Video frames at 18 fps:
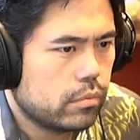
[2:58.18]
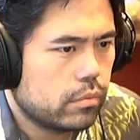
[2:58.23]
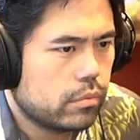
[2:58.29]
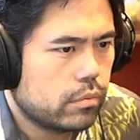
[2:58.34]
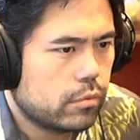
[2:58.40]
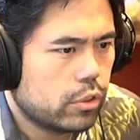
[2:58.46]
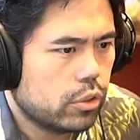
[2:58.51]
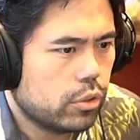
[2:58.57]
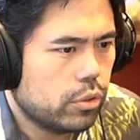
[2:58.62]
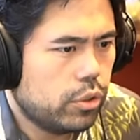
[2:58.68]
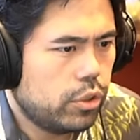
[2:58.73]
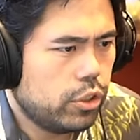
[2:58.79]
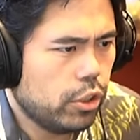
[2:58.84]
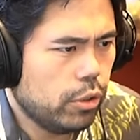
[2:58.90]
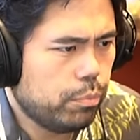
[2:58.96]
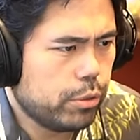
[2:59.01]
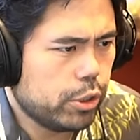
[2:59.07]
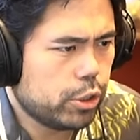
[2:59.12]
Let's go here,
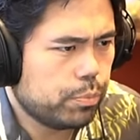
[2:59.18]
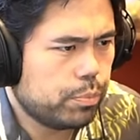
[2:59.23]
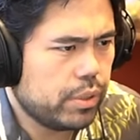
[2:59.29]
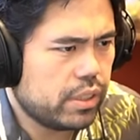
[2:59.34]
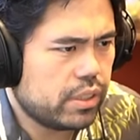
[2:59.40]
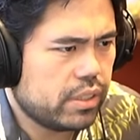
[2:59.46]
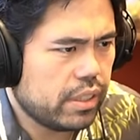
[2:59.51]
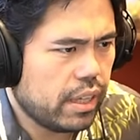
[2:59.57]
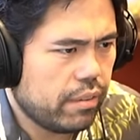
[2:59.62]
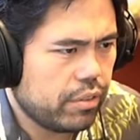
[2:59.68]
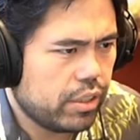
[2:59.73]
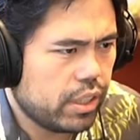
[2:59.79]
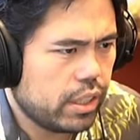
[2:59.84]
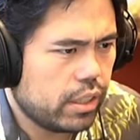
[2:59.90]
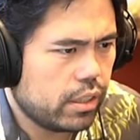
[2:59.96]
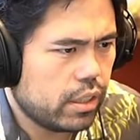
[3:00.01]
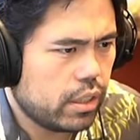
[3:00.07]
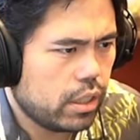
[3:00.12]
bishop b7
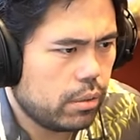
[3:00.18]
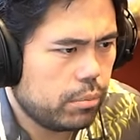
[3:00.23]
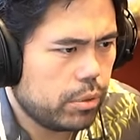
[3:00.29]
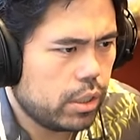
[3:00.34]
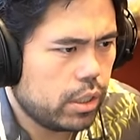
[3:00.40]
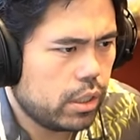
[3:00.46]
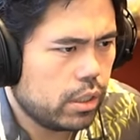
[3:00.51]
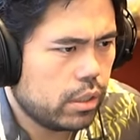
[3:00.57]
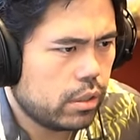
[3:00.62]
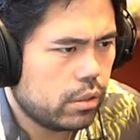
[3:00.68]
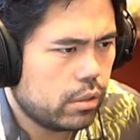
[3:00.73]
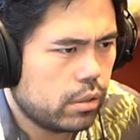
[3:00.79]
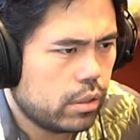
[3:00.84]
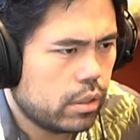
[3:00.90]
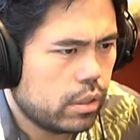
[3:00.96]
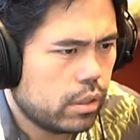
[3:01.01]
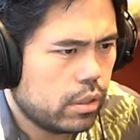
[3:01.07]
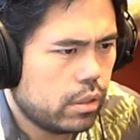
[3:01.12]
incoming.
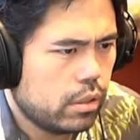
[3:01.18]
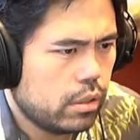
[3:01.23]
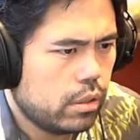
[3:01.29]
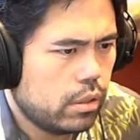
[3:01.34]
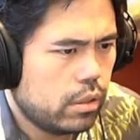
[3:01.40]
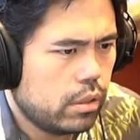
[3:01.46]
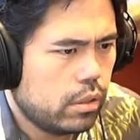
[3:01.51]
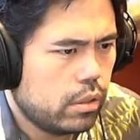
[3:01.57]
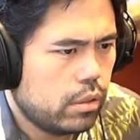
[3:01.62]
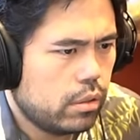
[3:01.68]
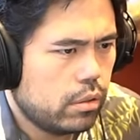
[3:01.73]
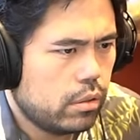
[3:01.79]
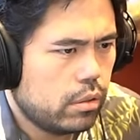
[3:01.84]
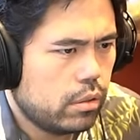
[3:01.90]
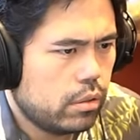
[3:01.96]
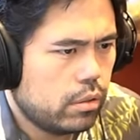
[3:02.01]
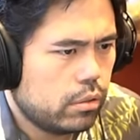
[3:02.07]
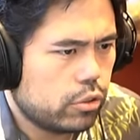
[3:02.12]

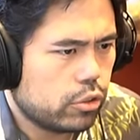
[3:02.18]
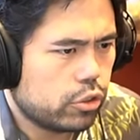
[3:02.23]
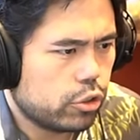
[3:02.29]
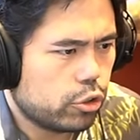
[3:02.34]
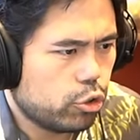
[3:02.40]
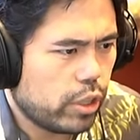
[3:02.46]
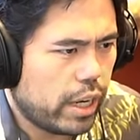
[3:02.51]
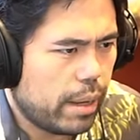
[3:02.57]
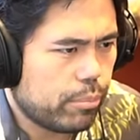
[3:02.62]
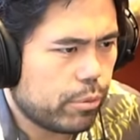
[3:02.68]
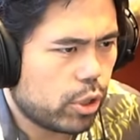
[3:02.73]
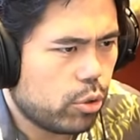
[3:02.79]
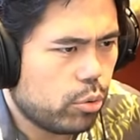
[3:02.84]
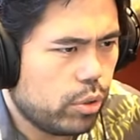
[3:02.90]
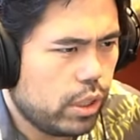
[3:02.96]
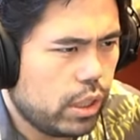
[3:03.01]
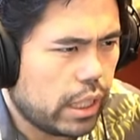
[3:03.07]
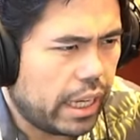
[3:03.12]
Just to trap the
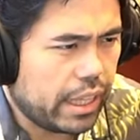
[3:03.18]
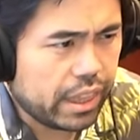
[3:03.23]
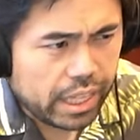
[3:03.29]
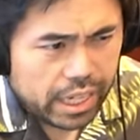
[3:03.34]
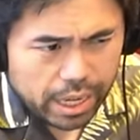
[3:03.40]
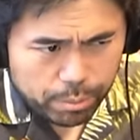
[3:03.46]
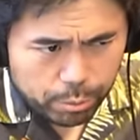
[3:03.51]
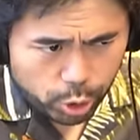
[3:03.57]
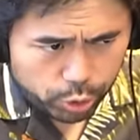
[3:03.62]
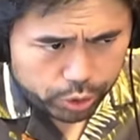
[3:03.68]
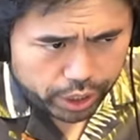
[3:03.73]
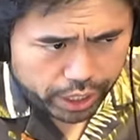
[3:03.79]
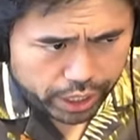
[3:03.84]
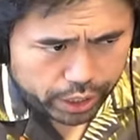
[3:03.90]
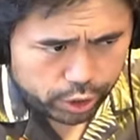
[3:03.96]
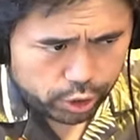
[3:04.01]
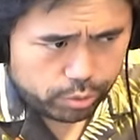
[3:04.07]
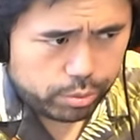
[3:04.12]
queen. I think I'm
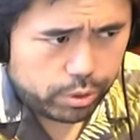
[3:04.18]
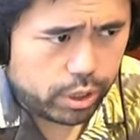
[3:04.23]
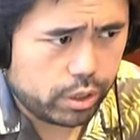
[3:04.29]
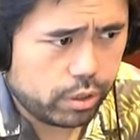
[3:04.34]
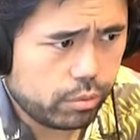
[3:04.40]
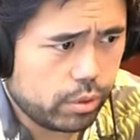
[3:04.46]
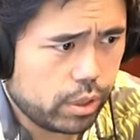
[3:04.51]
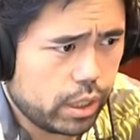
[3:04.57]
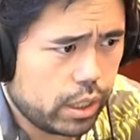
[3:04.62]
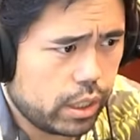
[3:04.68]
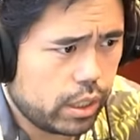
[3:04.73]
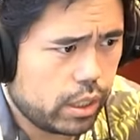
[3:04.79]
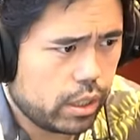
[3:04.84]
okay here, by the way.